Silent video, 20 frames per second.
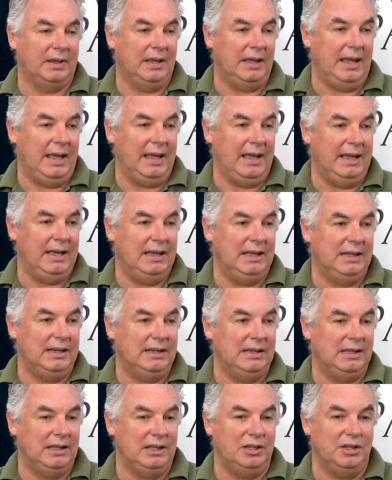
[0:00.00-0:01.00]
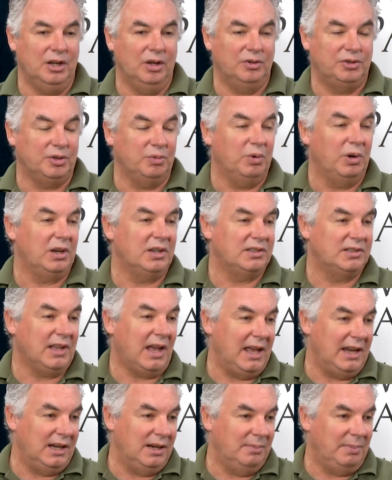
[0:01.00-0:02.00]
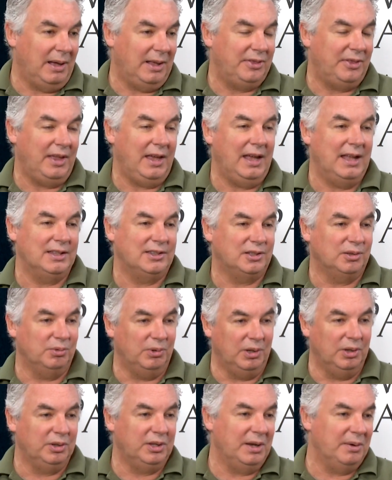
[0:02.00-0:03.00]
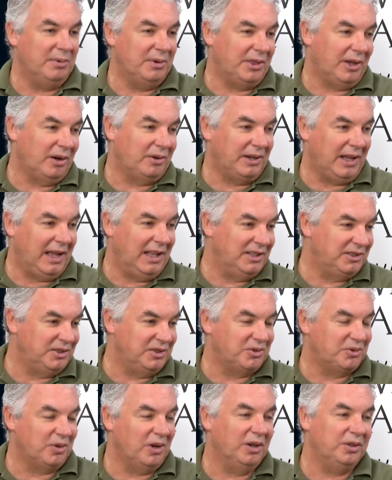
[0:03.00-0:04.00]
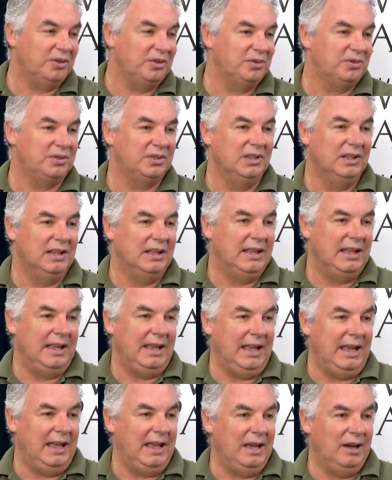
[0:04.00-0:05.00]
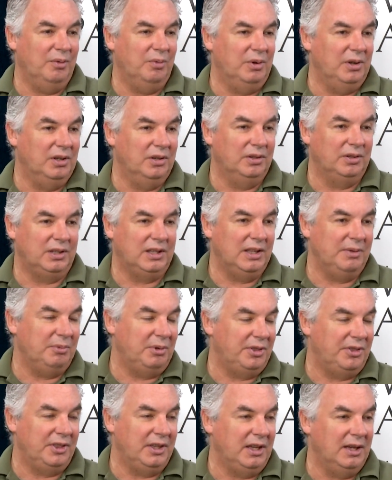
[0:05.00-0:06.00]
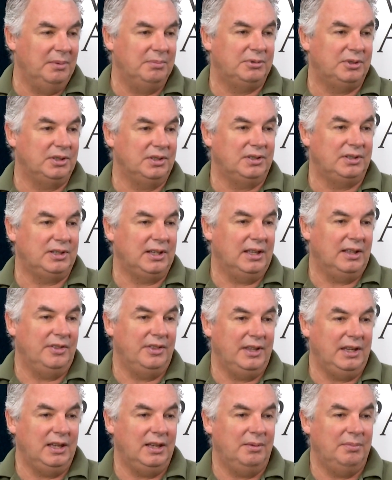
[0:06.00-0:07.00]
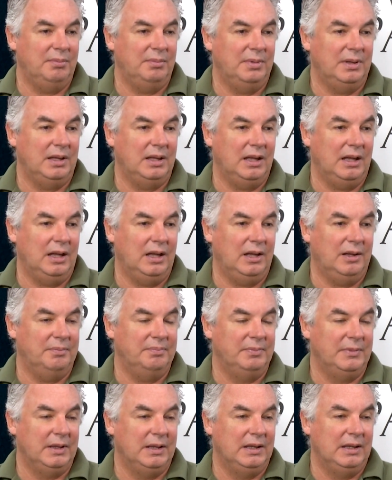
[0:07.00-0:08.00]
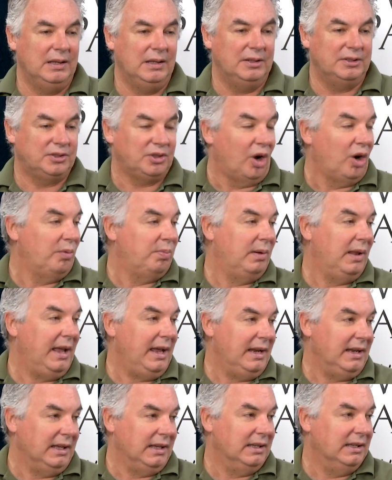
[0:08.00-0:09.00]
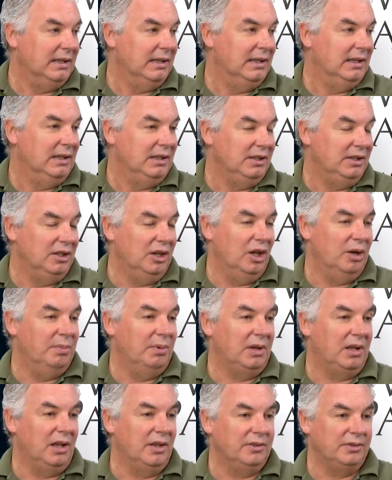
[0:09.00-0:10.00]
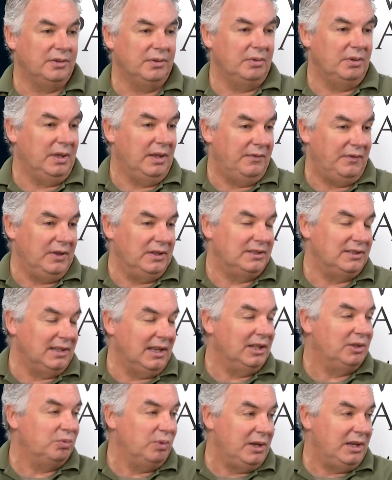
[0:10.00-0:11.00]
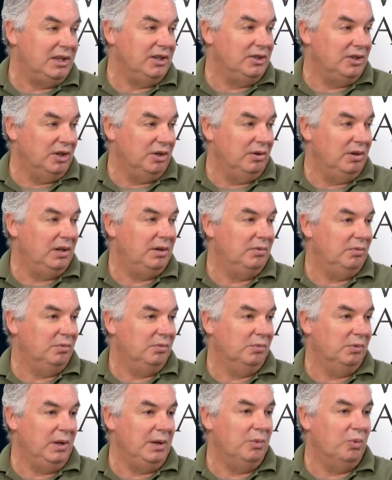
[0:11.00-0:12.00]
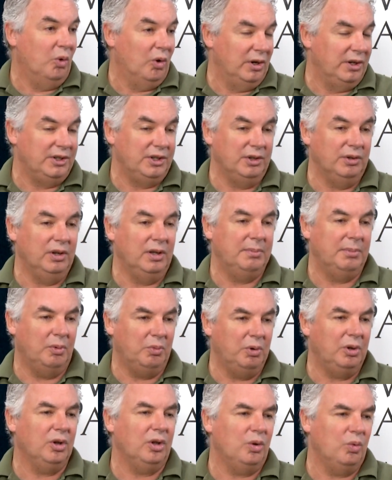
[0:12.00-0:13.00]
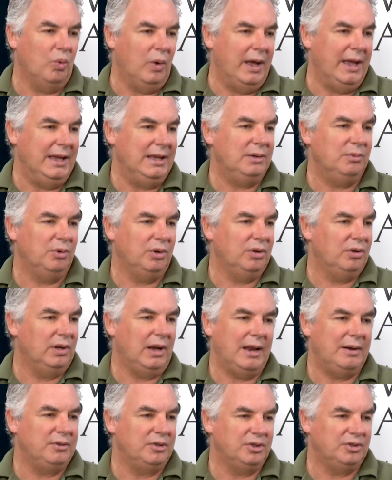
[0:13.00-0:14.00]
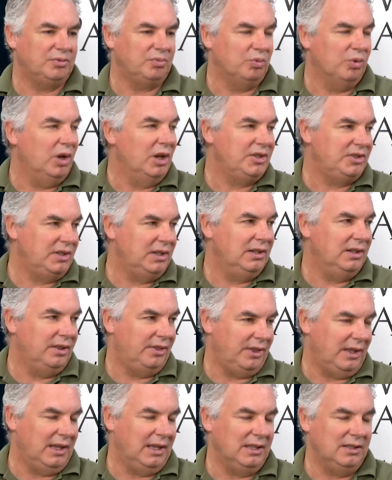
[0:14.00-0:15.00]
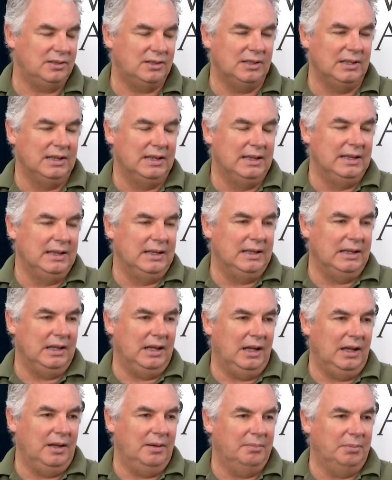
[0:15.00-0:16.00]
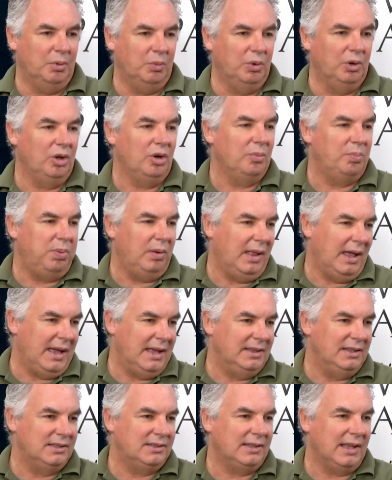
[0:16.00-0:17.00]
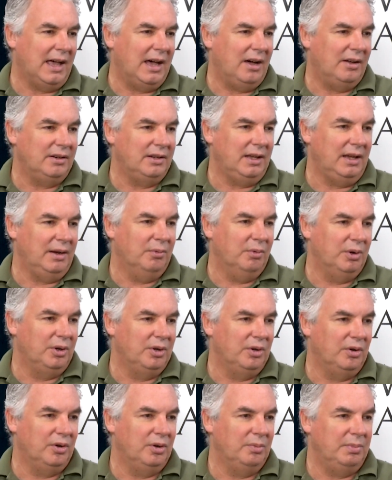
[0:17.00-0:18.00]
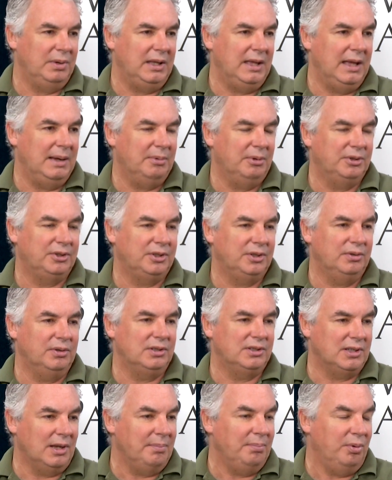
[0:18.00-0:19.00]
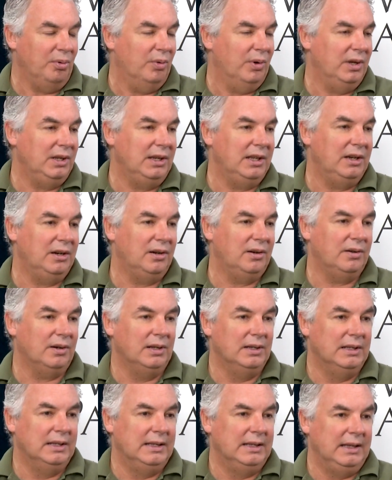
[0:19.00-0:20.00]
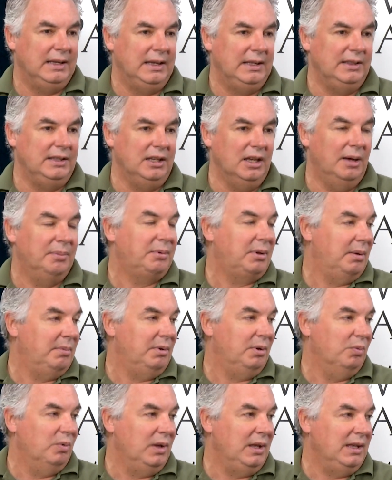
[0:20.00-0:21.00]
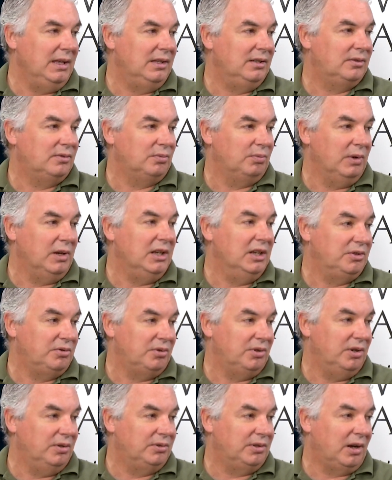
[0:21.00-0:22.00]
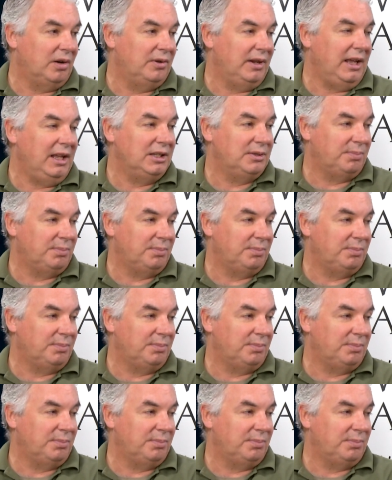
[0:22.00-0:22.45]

And, you know, so we're excited about that. So we'll get with our dance instructors and we'll get with them to tell them, start planning, you know, because if it says we can do it, we want to do it, but we're going to wait. We're going to not just rush into things, but we're going to plan this out and we're going to be able to, at some point here in the upcoming weeks, reintroduce our dance